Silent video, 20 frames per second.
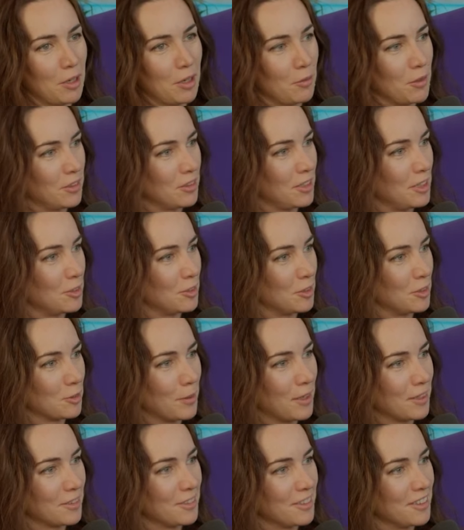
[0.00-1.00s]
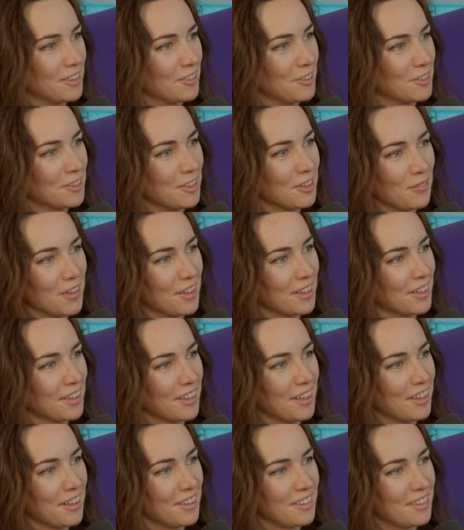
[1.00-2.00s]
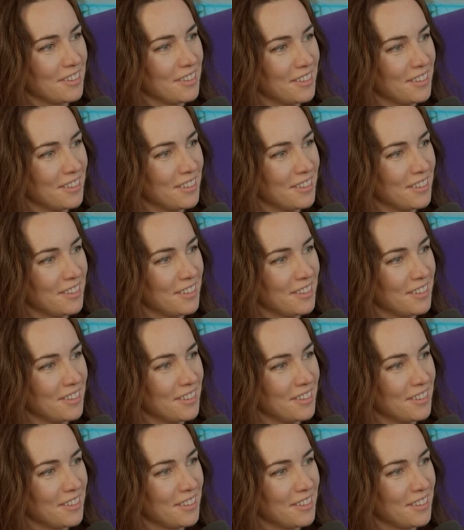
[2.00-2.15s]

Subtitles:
many ways least expect it or something. Yeah.